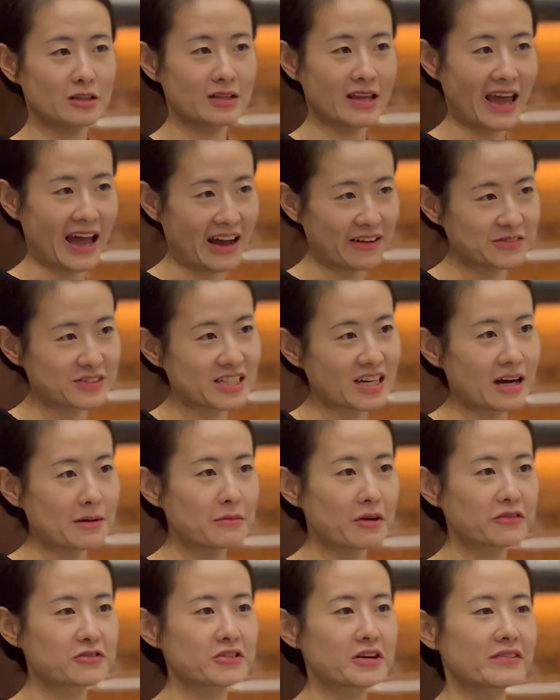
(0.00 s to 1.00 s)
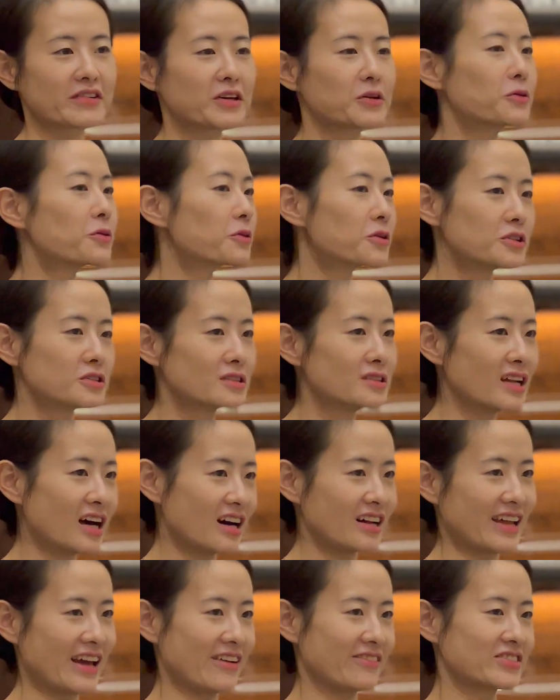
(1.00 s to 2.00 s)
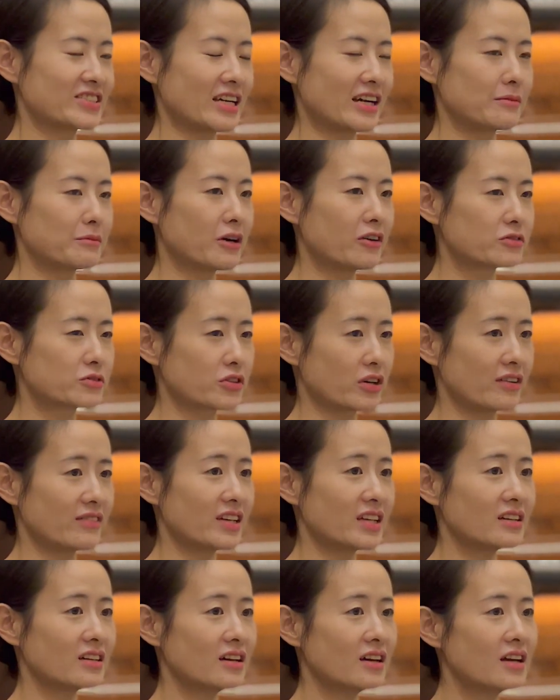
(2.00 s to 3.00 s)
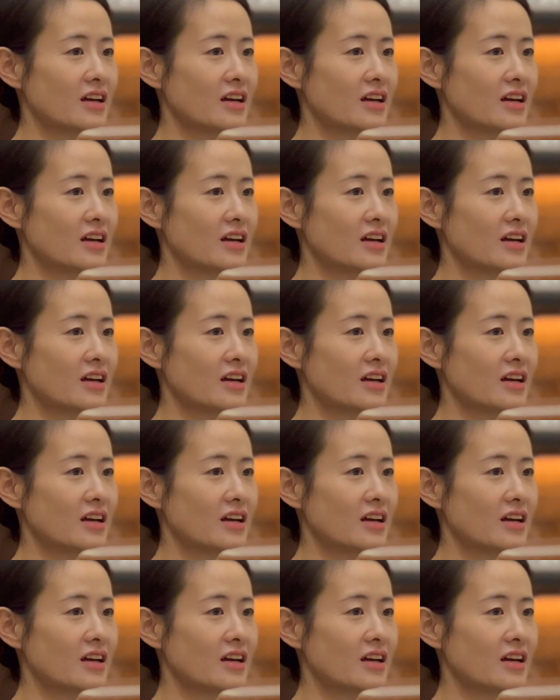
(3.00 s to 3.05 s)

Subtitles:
have time of driving or not have time of driving,